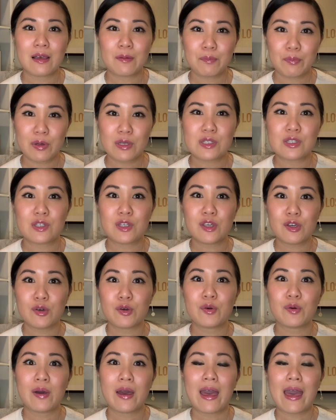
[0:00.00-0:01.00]
puts
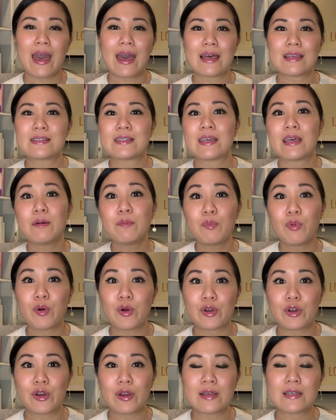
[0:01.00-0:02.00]
you as the
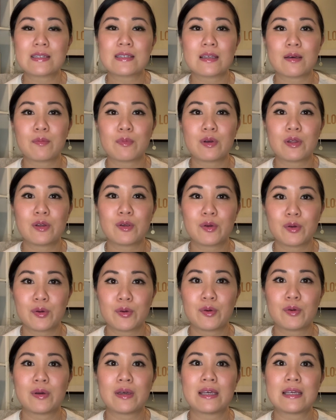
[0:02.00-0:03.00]
importer as someone
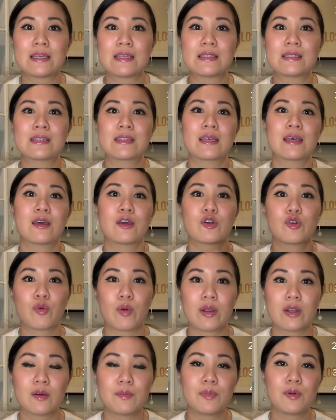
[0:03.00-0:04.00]
who is
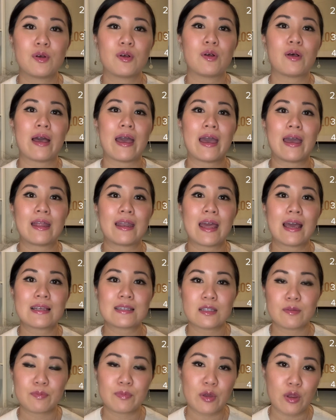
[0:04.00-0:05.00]
credible and has
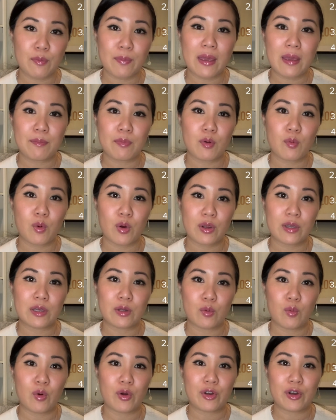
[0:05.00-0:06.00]
their paperwork in
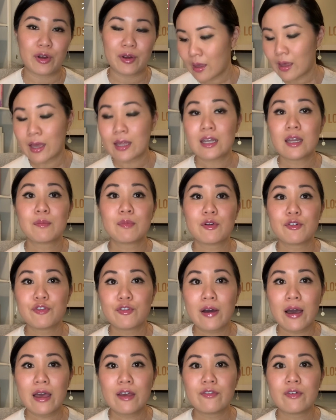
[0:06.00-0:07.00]
order. And number
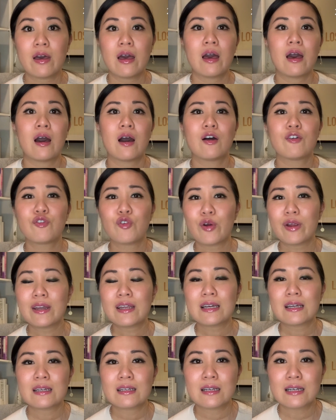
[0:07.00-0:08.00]
5, avoid
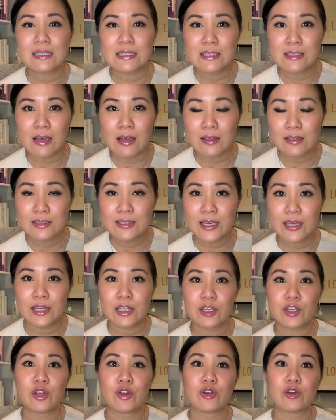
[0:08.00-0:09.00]

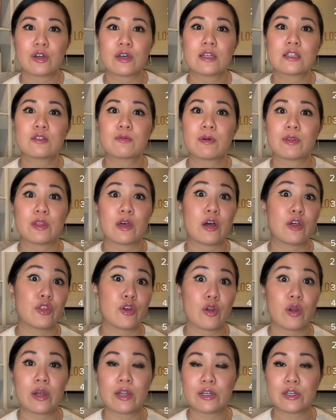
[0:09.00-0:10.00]
consolidating your goods with
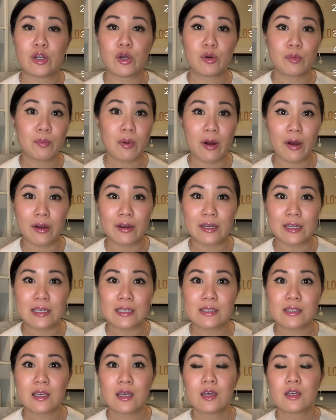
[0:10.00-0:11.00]
other unknown
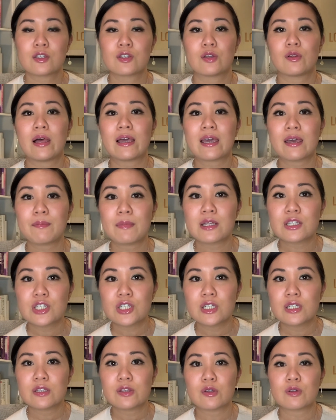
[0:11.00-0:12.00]
parties. So like I
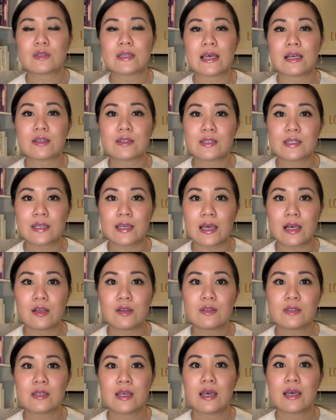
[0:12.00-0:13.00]
mentioned, those
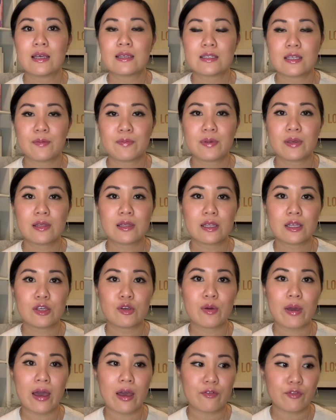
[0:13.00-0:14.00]
LCLs, typically
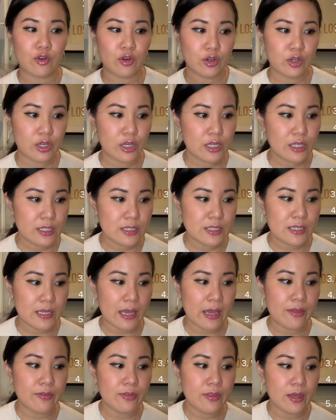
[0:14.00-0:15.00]
you have your goods
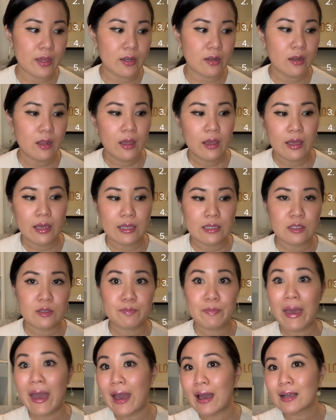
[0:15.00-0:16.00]
and then it's
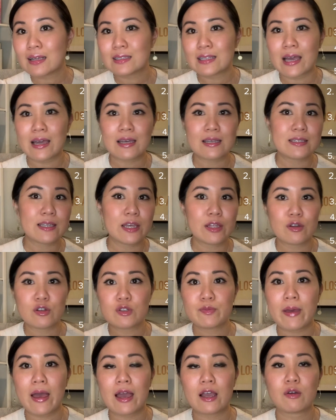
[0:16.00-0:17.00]
packed, that
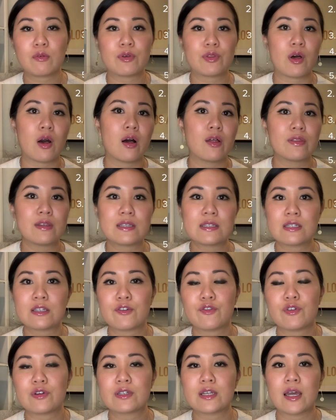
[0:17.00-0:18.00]
container's packed with all these
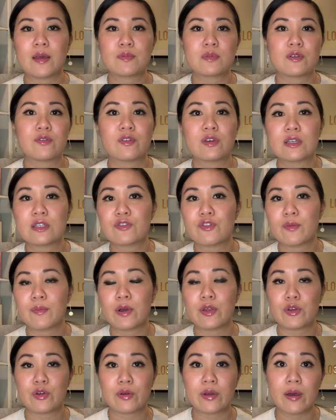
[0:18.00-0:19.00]
different types of goods from
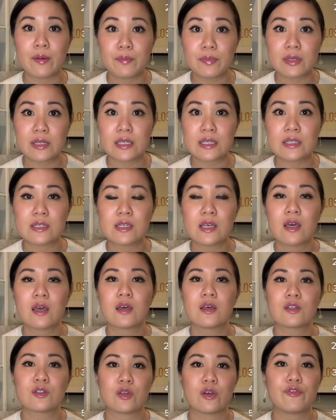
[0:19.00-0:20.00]
other companies.
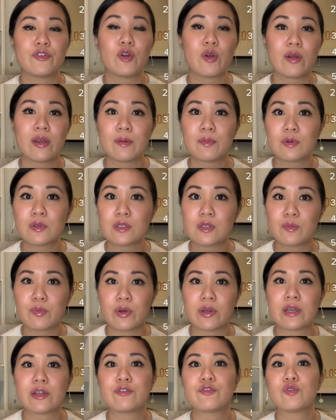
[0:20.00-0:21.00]
So if you're able to
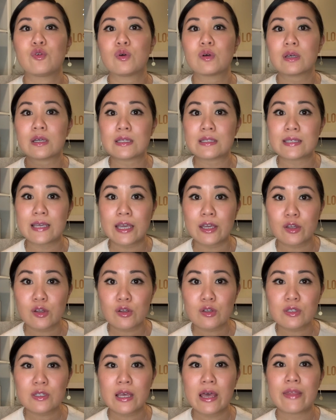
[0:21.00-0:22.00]
bring in full
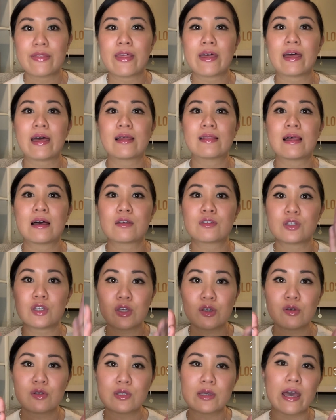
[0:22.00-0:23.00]
containers, that allows
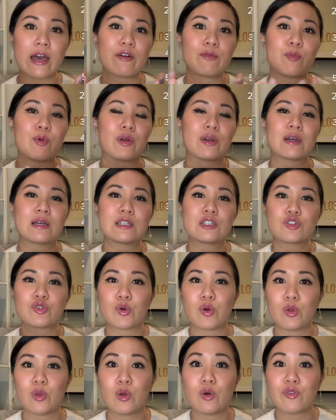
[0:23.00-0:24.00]
you to have more
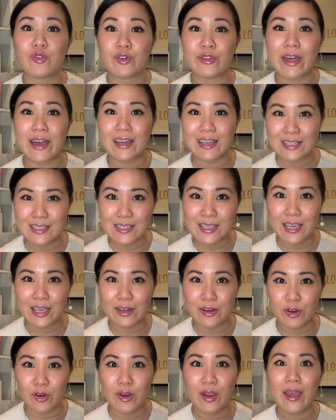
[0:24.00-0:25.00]
control over that
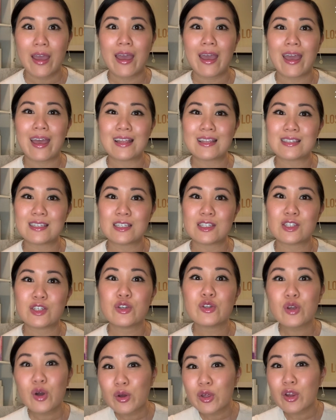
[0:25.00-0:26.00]
container. And since
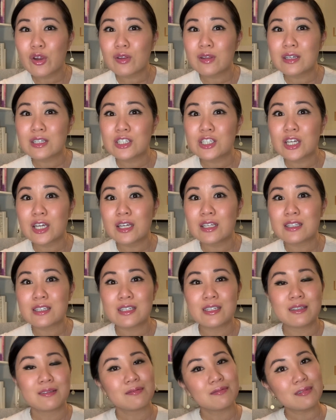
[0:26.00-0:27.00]
you know you're
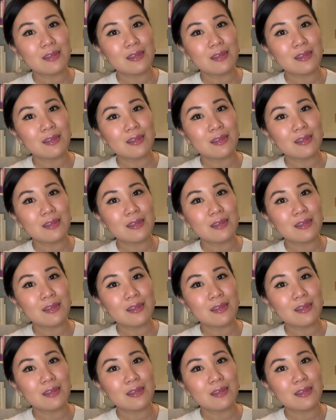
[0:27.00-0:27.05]
legit,